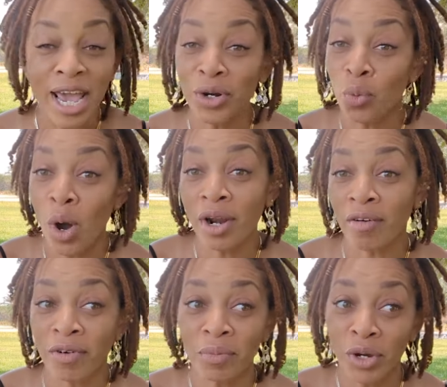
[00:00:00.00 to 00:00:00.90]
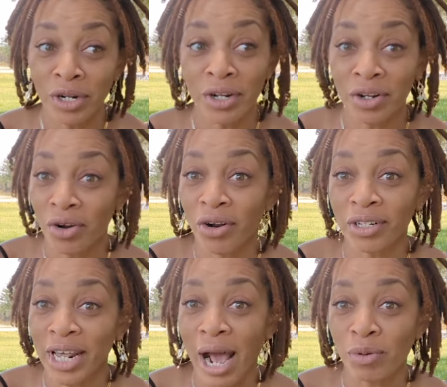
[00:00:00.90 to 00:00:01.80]
And one of them, one of the
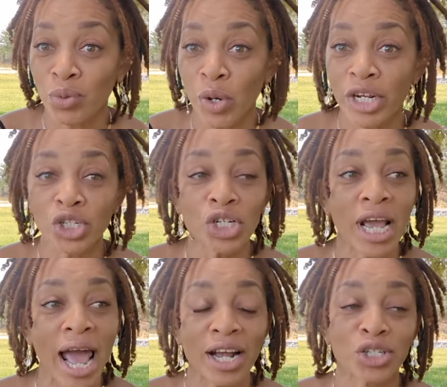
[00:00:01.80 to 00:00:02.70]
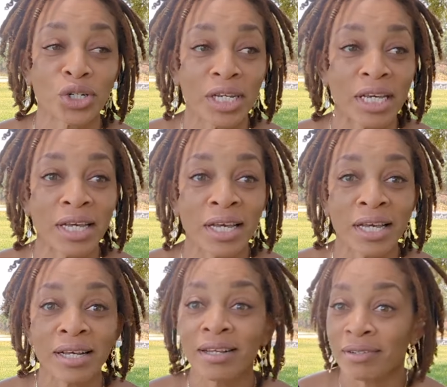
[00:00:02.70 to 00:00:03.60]
girl that I was with, she actually
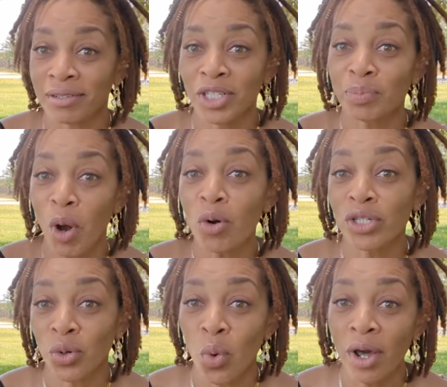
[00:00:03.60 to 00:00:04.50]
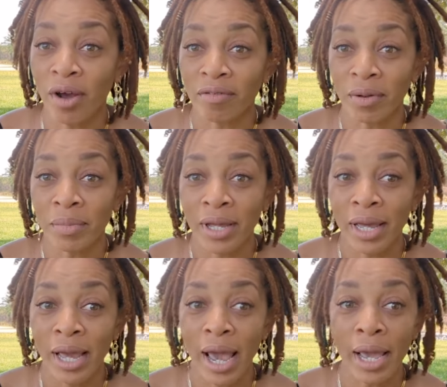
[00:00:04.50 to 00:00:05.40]
spoke to one of them.
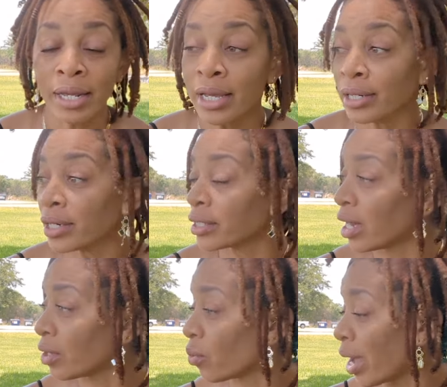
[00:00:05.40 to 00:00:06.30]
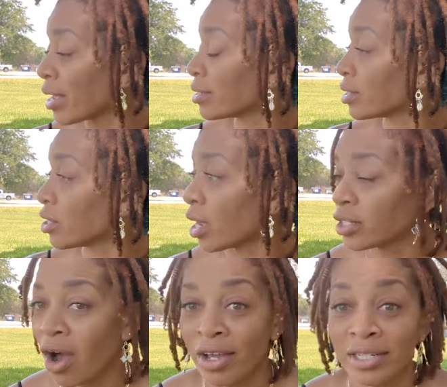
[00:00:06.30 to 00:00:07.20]
And he looked the other way and just
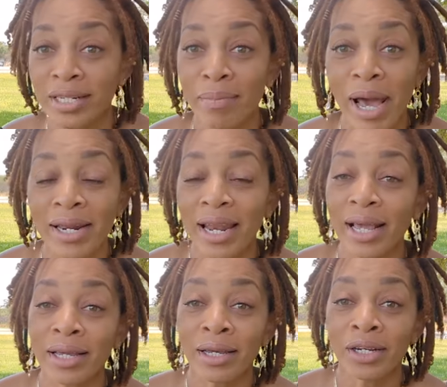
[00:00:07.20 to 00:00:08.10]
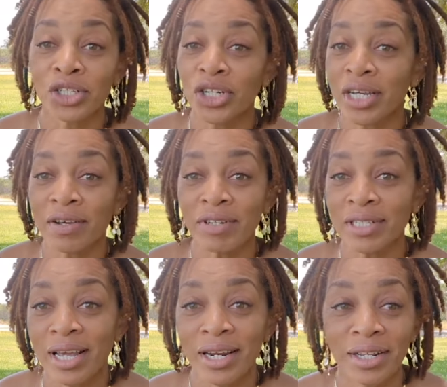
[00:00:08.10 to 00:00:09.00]
started talking to somebody like she ain't
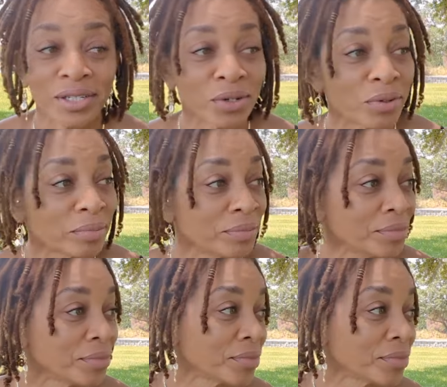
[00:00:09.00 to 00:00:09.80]
even say nothing to him.